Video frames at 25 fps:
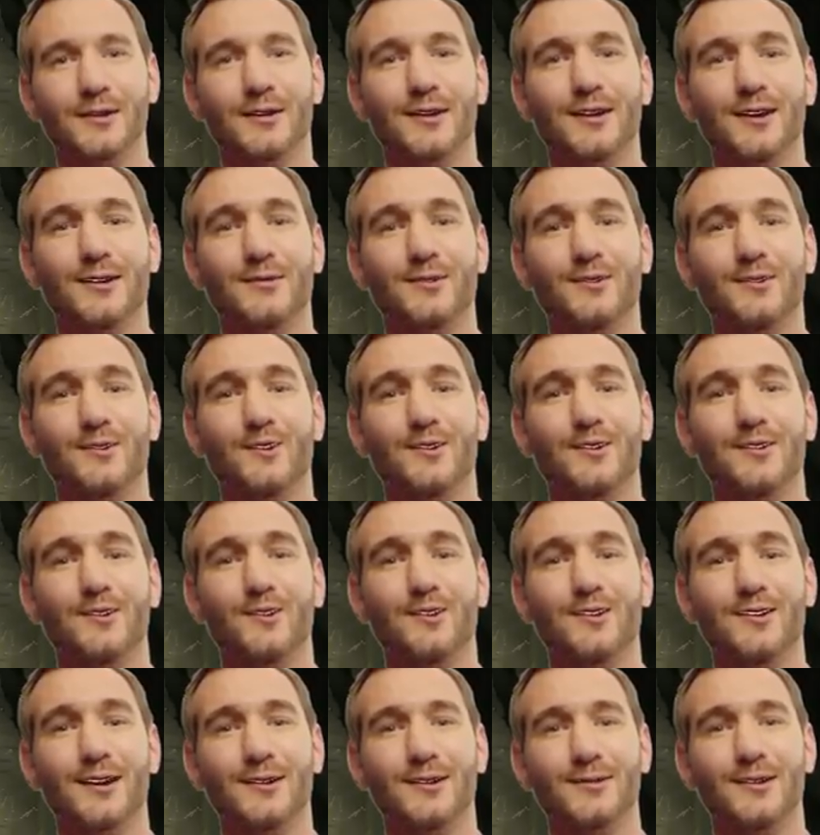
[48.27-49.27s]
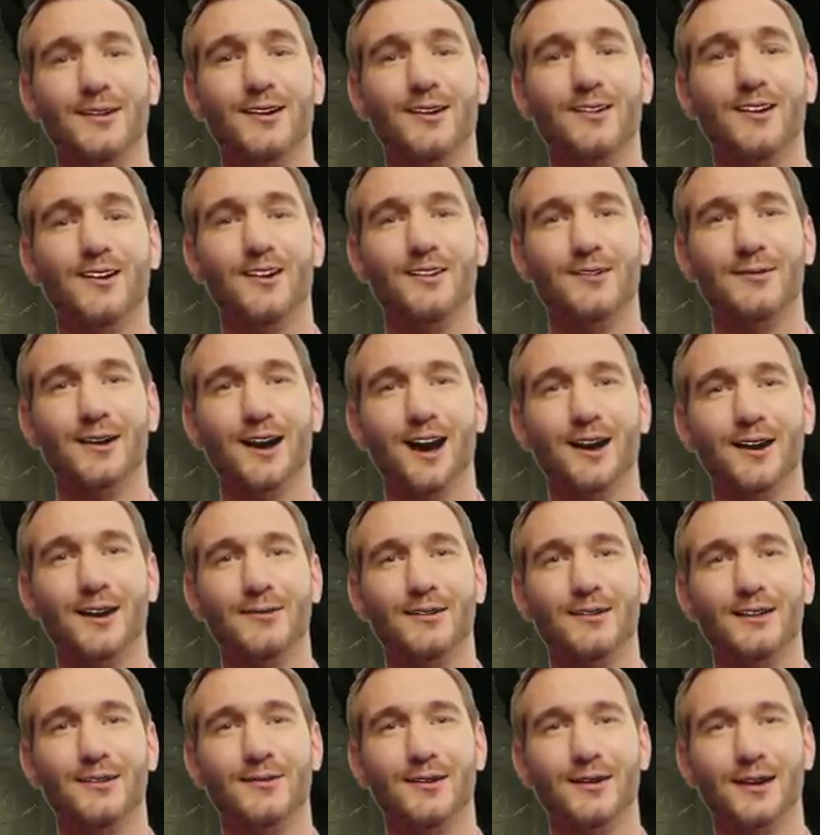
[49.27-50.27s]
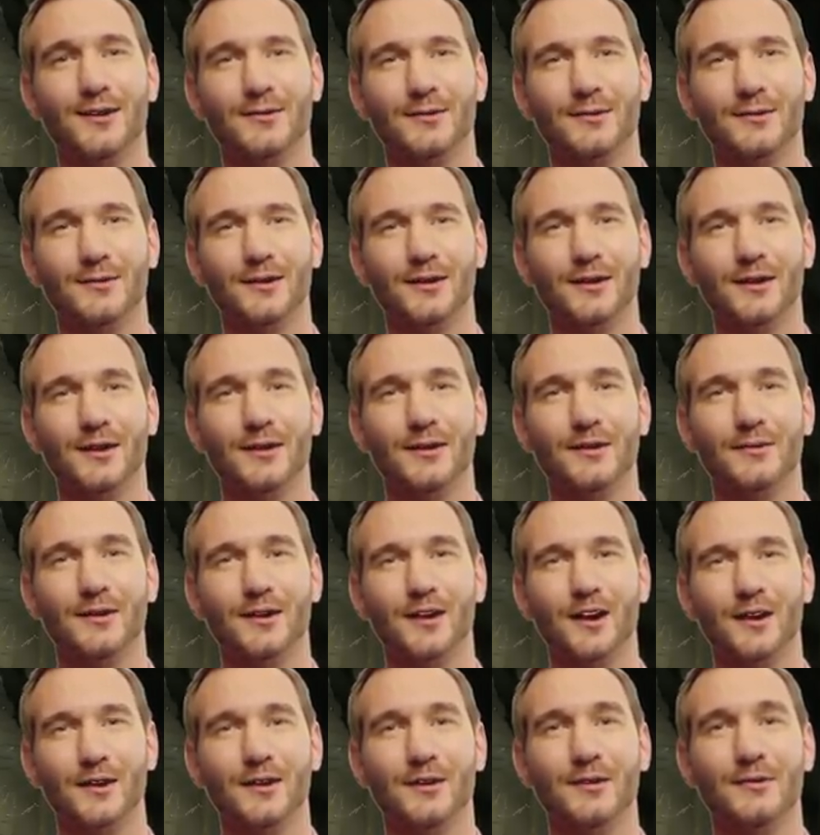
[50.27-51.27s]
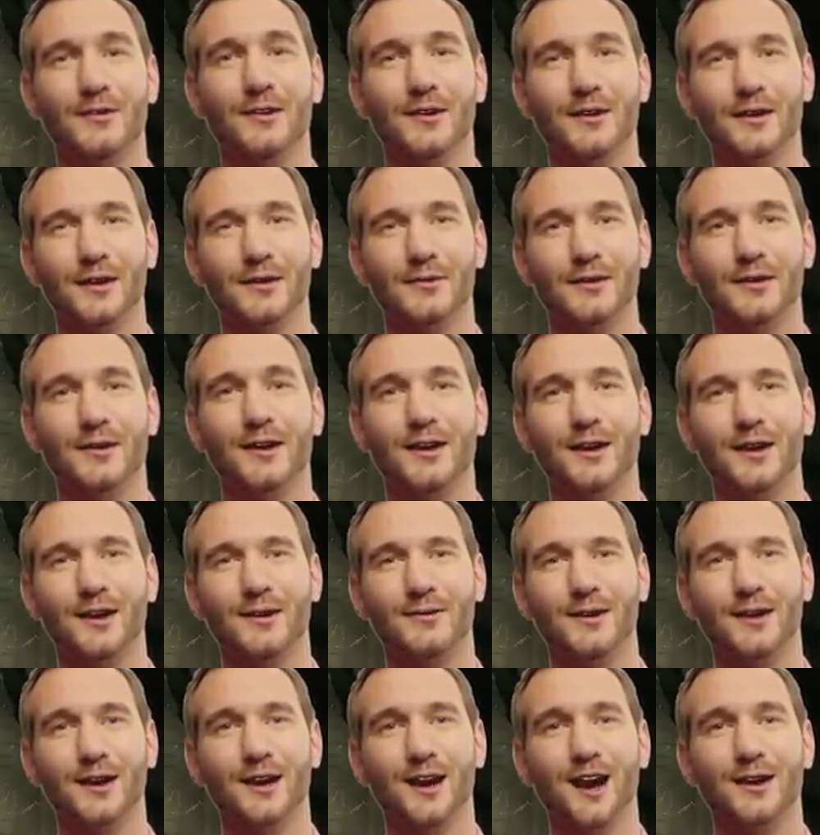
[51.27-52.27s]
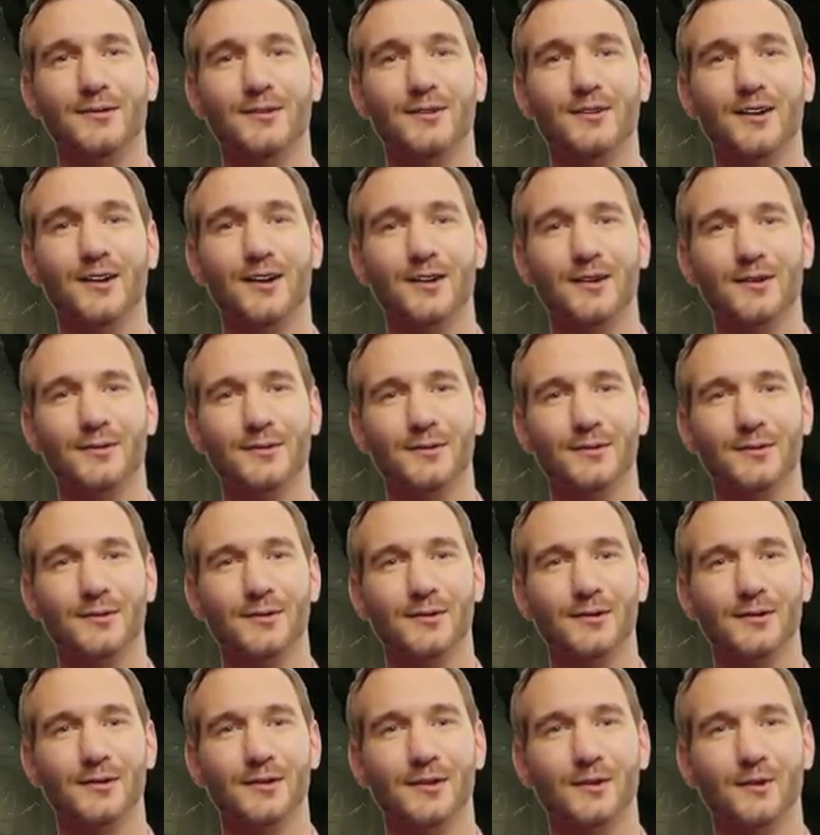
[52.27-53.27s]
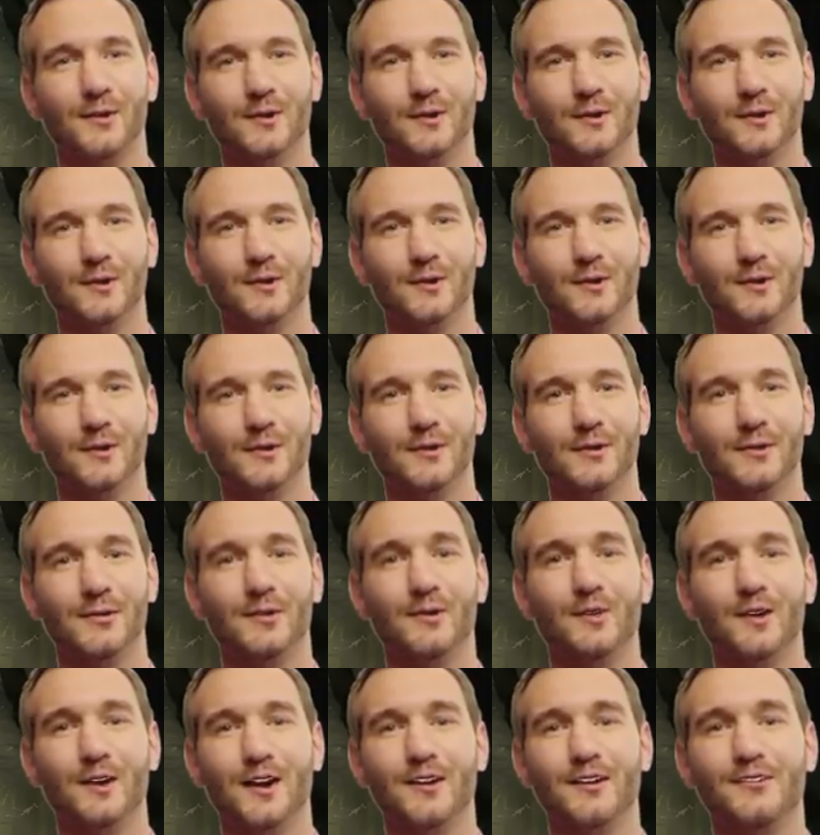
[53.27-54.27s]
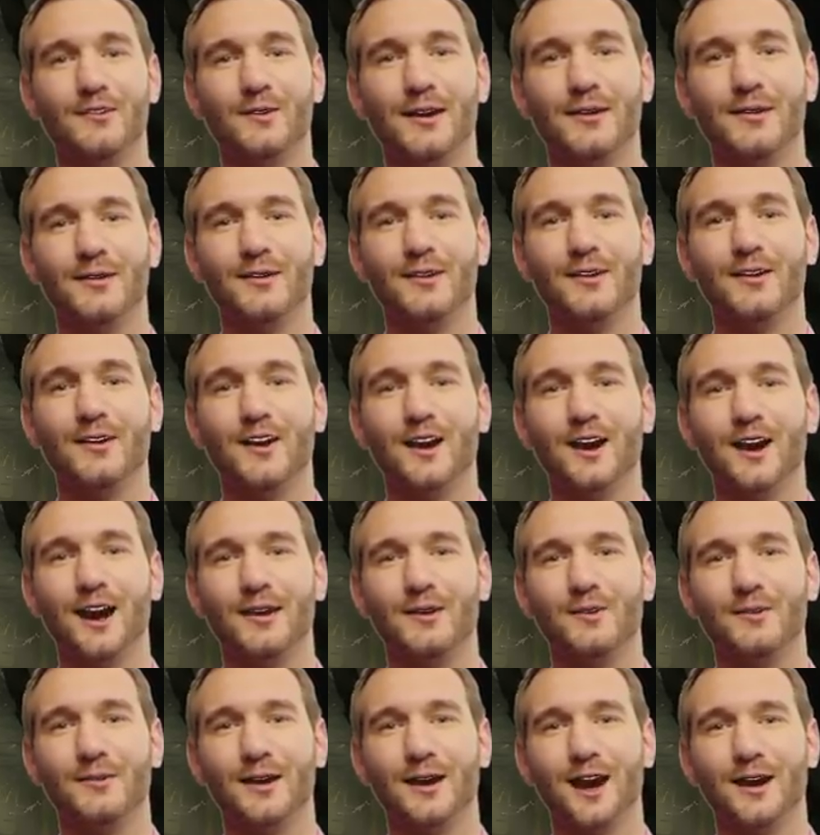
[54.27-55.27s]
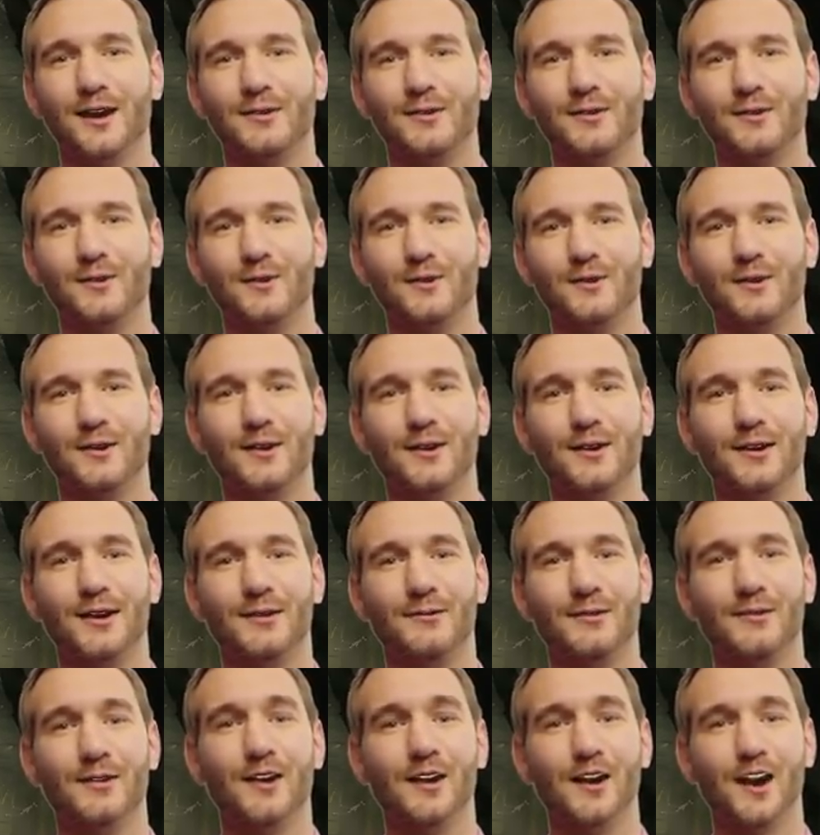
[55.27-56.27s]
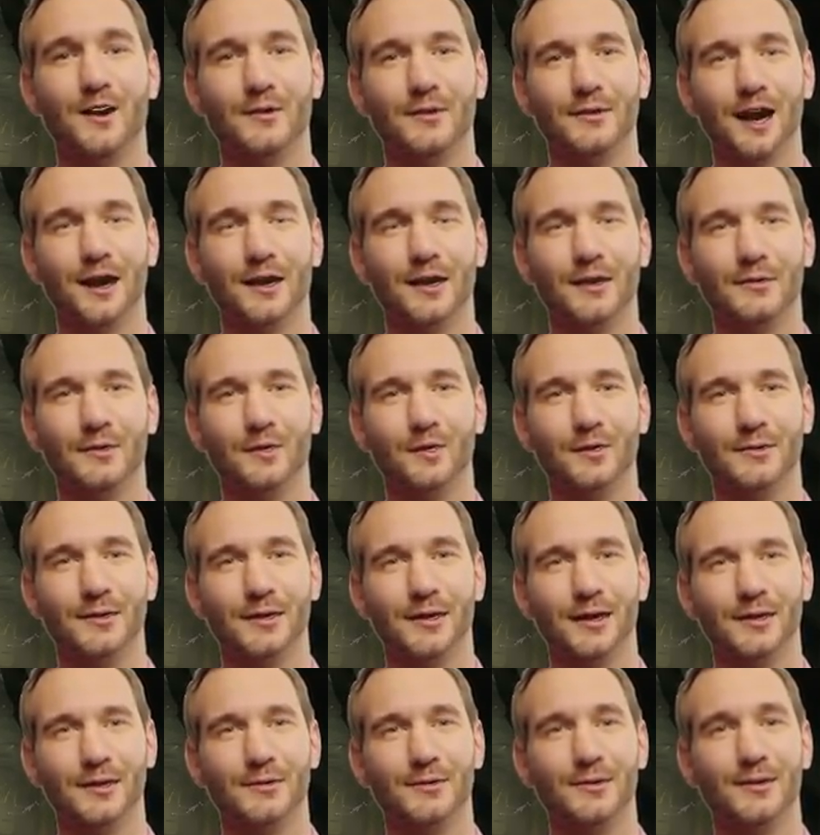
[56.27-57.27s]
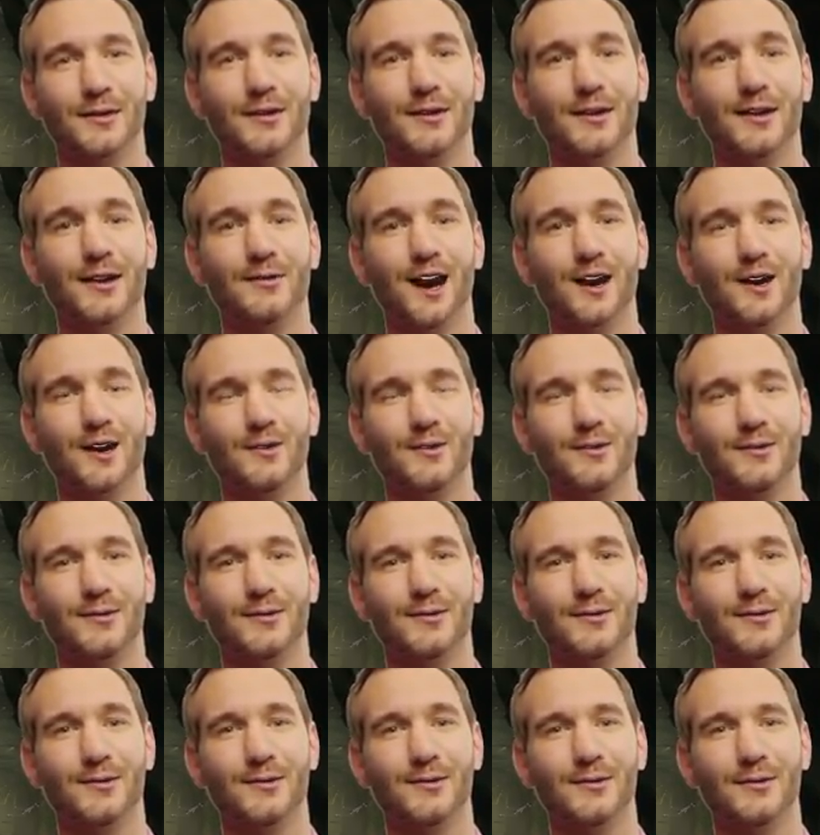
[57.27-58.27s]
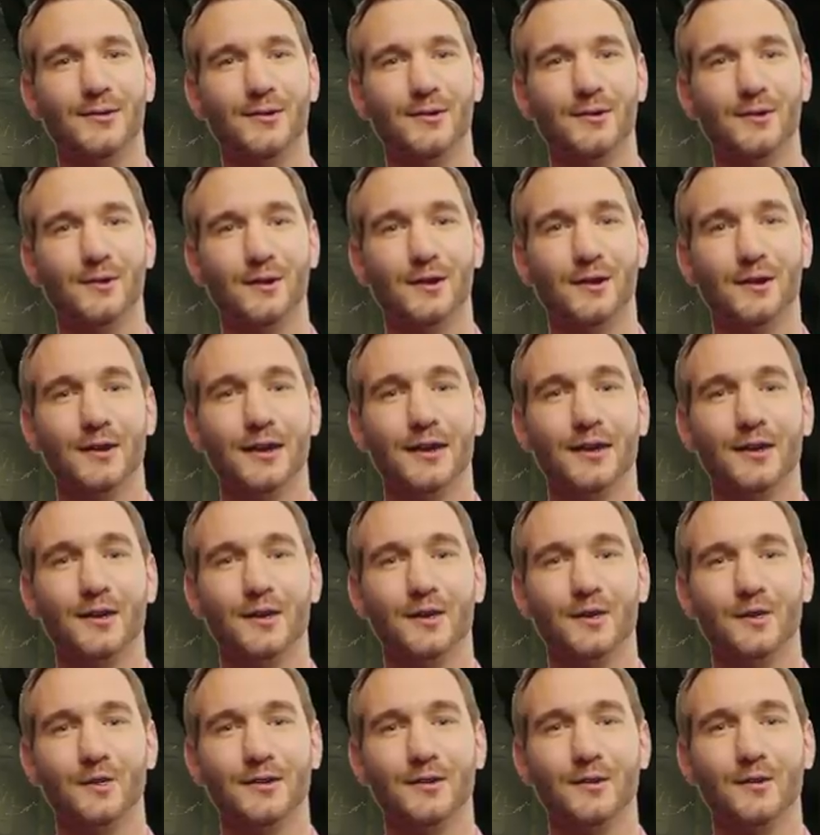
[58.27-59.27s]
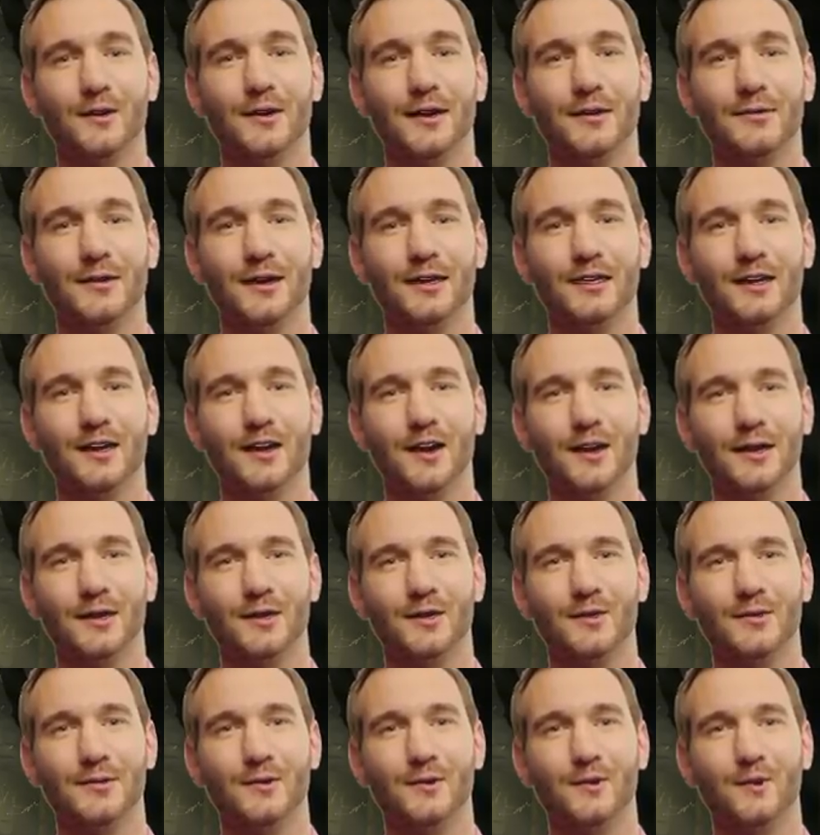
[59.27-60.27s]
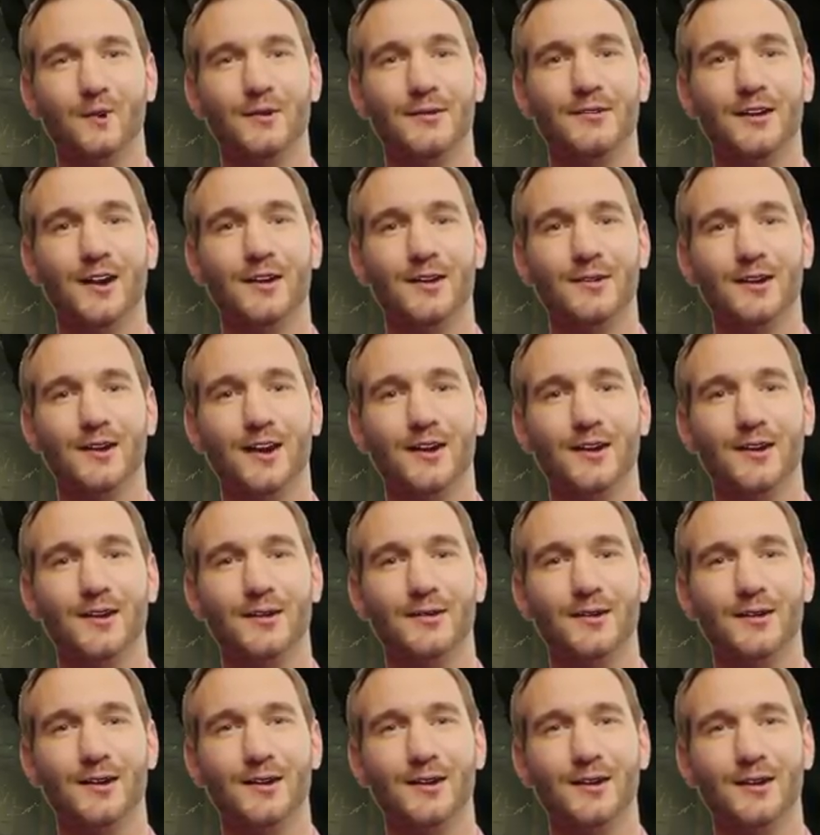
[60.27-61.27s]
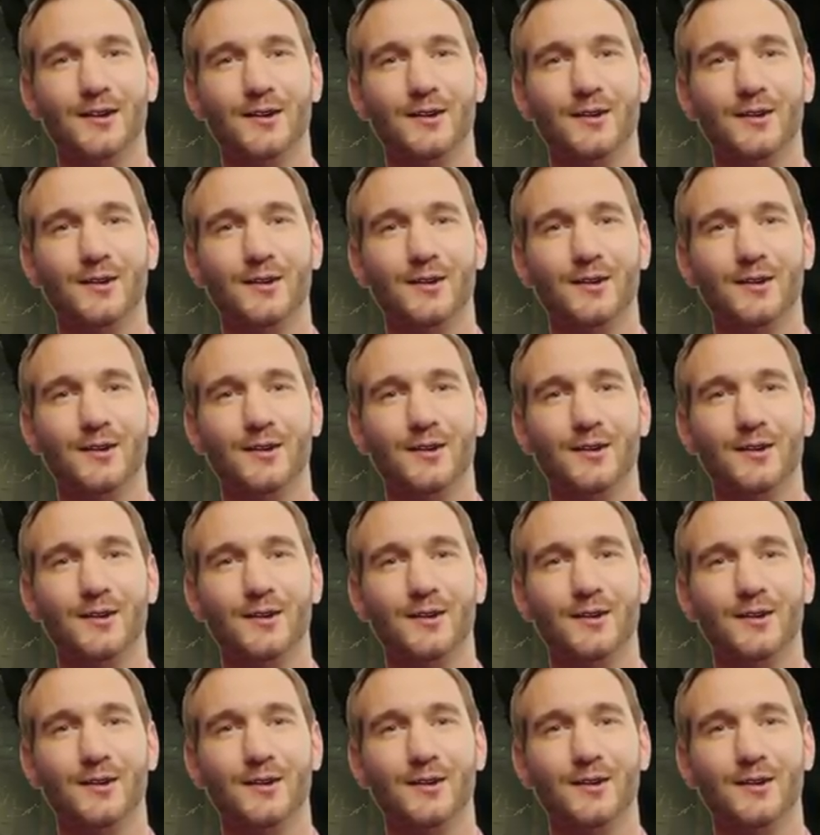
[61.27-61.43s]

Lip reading: And you shall set the turban on his head, and put the holy crown on the turban. You shall take the anointing oil, and pour it on his head, and anoint him. Then you shall bring his sons, and put coats on them.